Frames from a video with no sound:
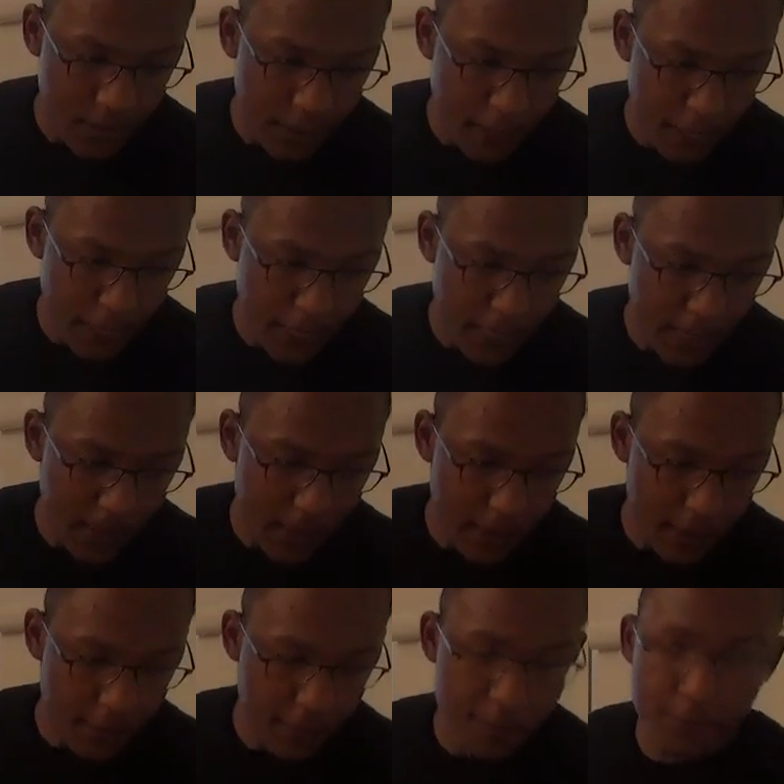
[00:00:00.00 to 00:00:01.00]
Okay.
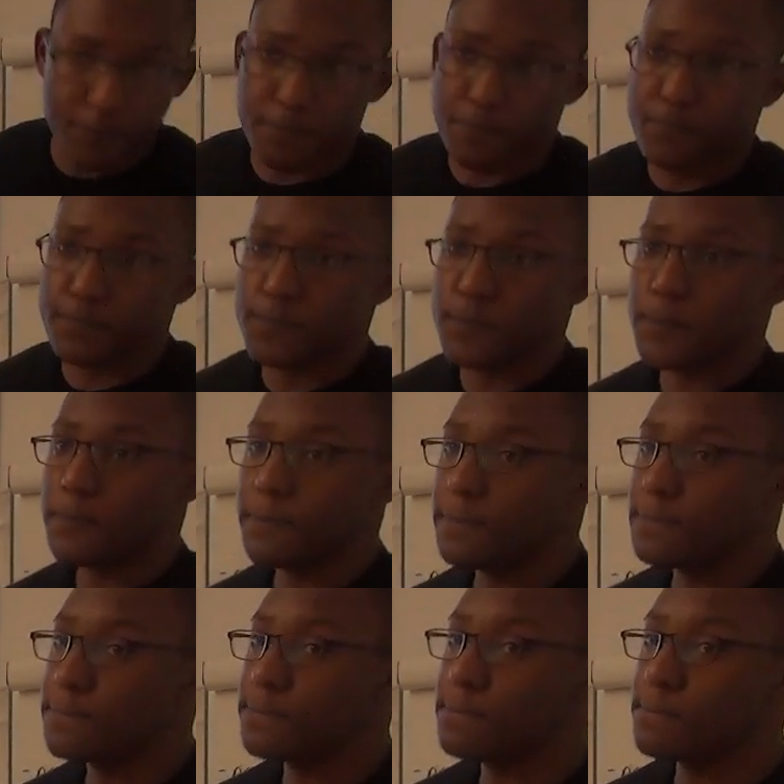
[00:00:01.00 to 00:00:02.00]
And with your team, if
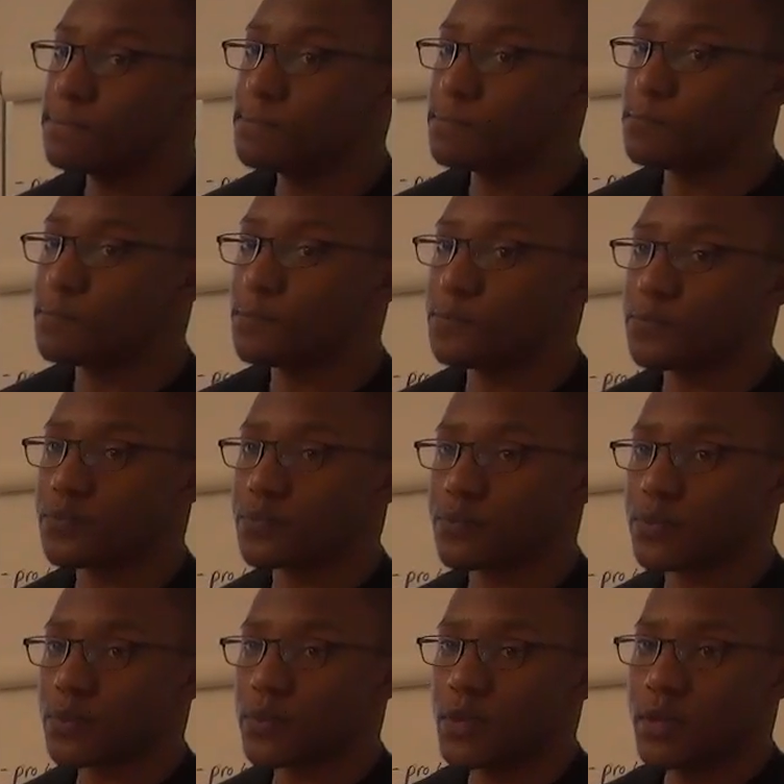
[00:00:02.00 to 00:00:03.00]
you assign
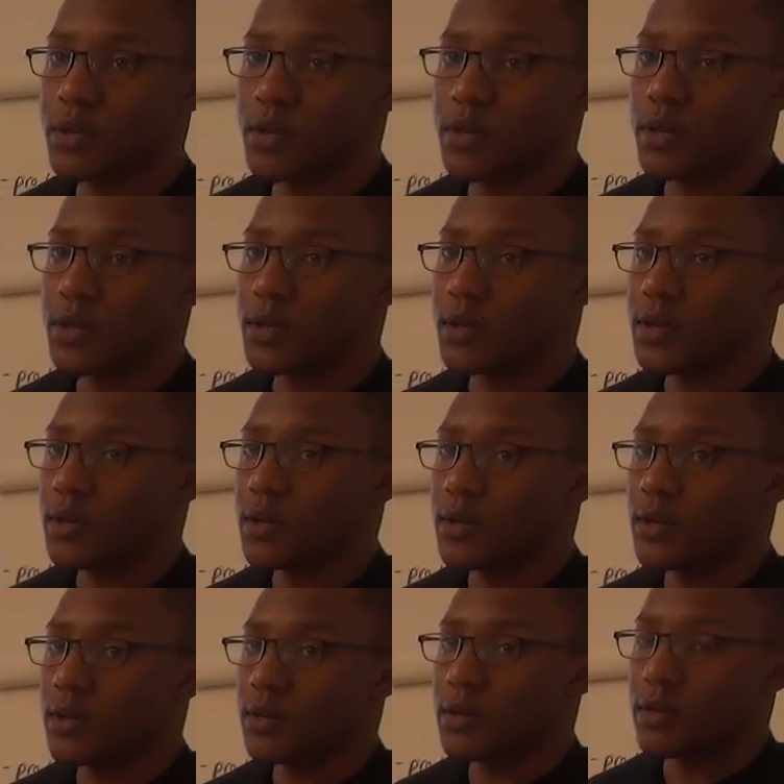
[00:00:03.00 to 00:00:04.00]
other team members any
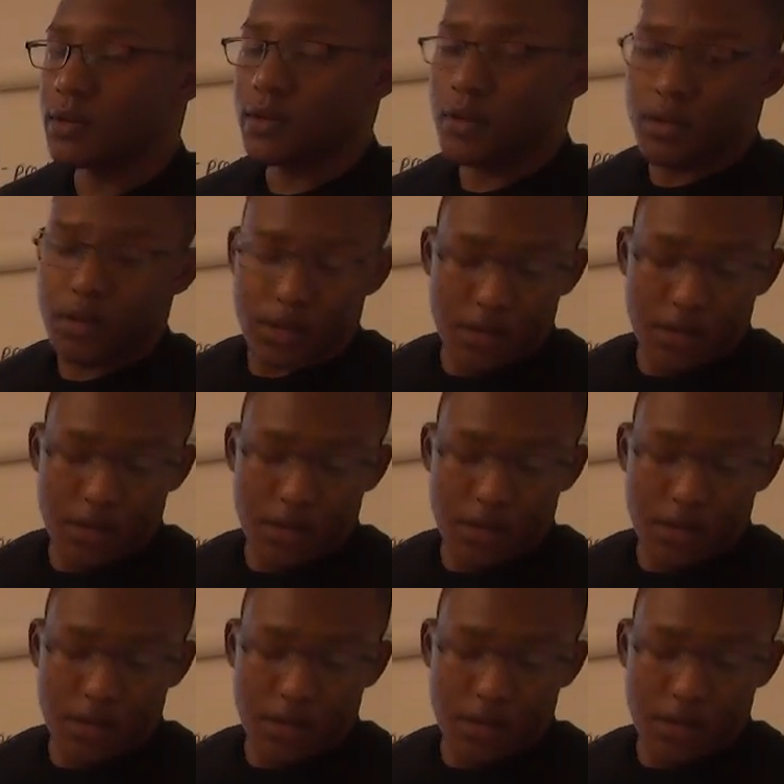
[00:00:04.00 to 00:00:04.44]
tasks?